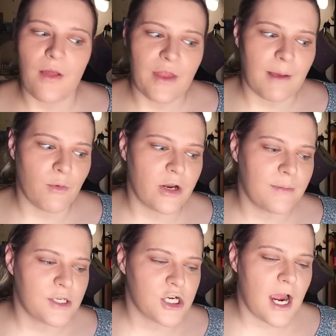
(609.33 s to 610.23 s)
that I'm going to be
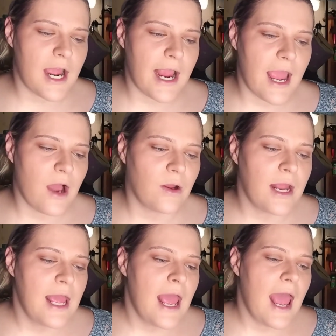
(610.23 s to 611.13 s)
trying out,
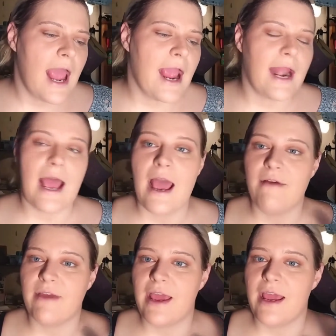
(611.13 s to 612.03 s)
and I have
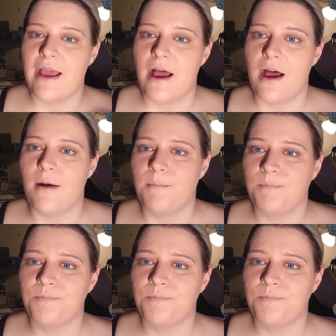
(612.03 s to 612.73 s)
a